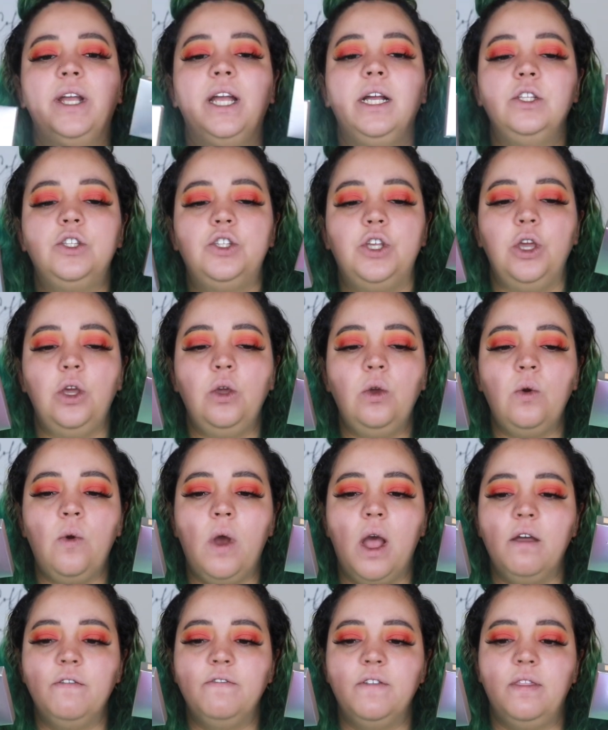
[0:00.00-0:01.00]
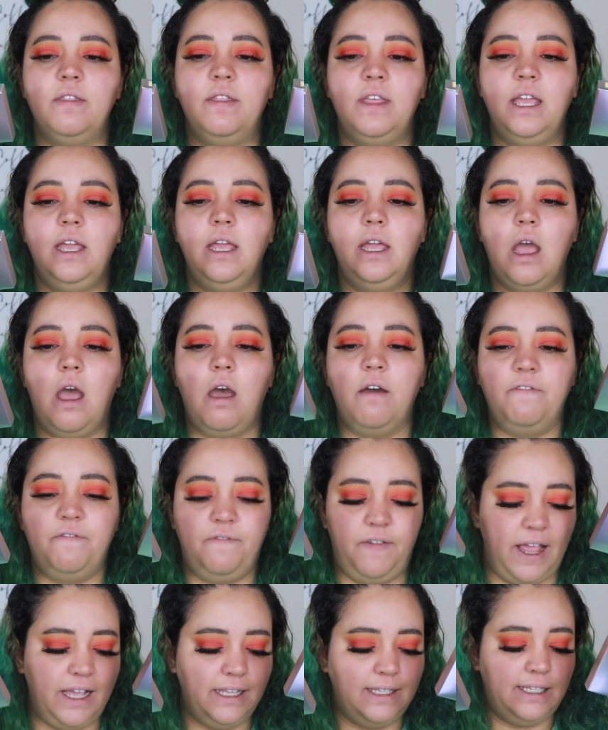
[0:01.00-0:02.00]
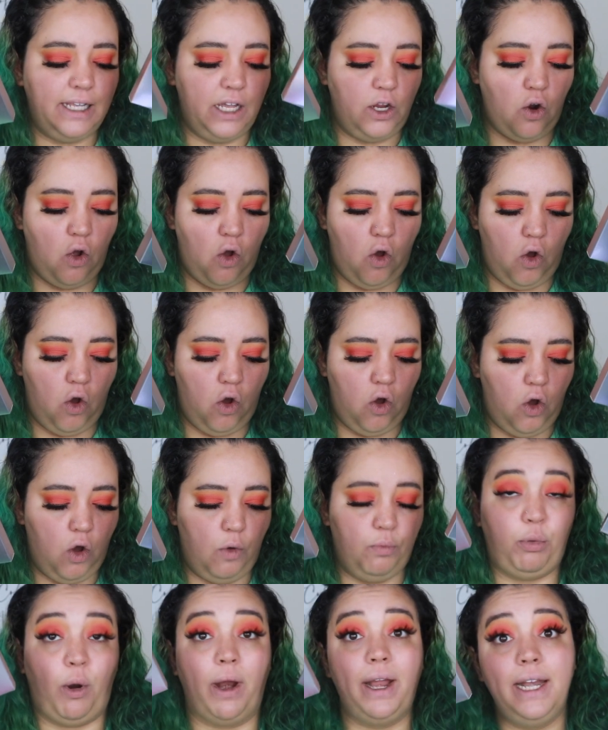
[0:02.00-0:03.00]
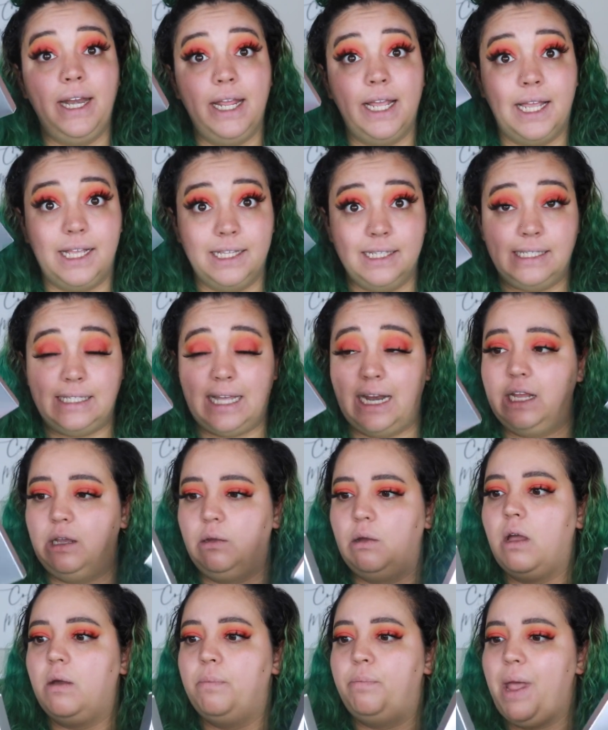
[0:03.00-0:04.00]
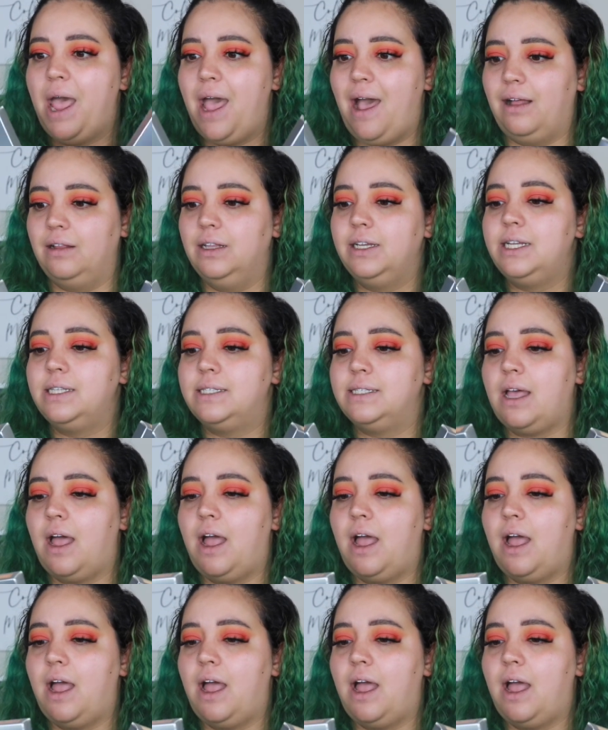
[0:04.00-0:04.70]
I got two of the Face It All Brightening and Setting Palettes.